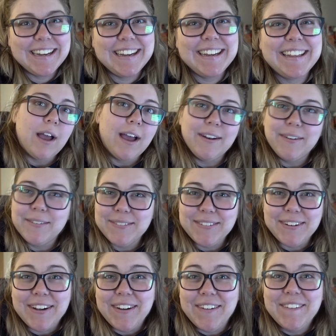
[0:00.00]
I
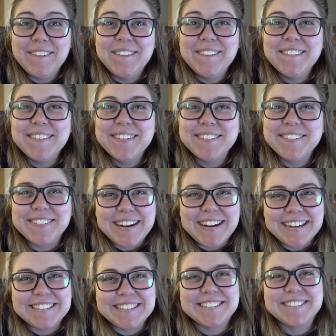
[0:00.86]
don't know.
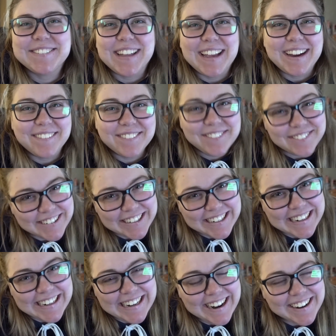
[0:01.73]
Ryan's like
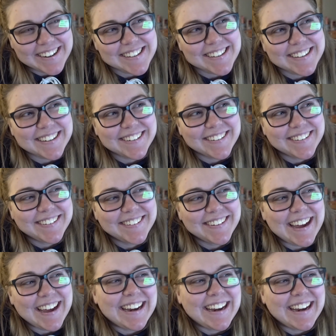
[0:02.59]
freaking out a little,